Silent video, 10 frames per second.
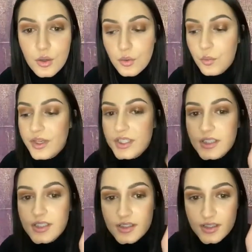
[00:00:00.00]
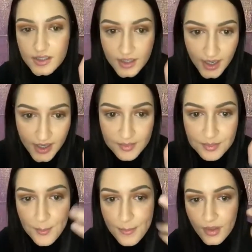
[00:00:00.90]
which is this guy.
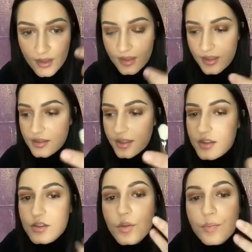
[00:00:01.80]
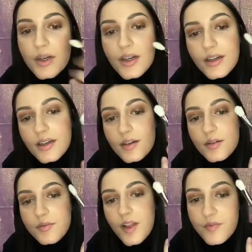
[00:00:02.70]
He's like super
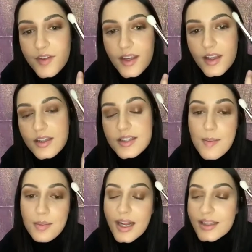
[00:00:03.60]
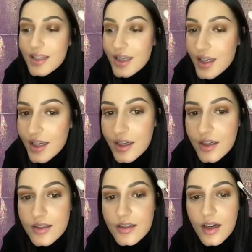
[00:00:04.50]
fluffy, tapered at the
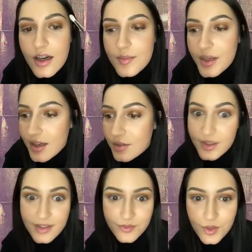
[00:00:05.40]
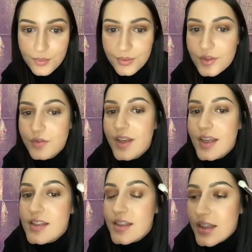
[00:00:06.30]
end. Again, really foolproof,
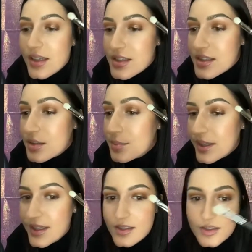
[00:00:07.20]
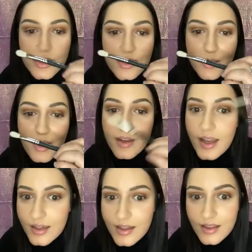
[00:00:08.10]
easy to blend just about
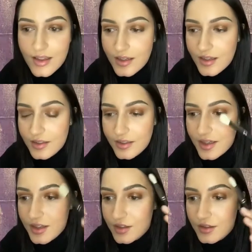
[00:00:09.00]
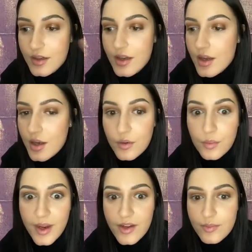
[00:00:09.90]
anything in your
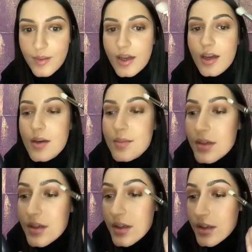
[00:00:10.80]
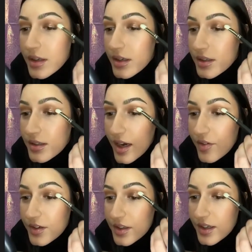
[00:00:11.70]
array of makeup. It's
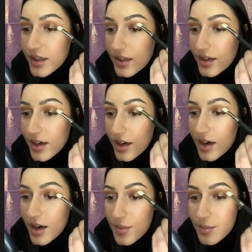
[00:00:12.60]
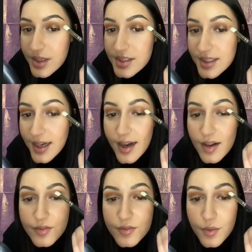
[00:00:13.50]
definitely a
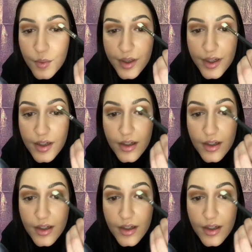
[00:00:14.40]
must-have for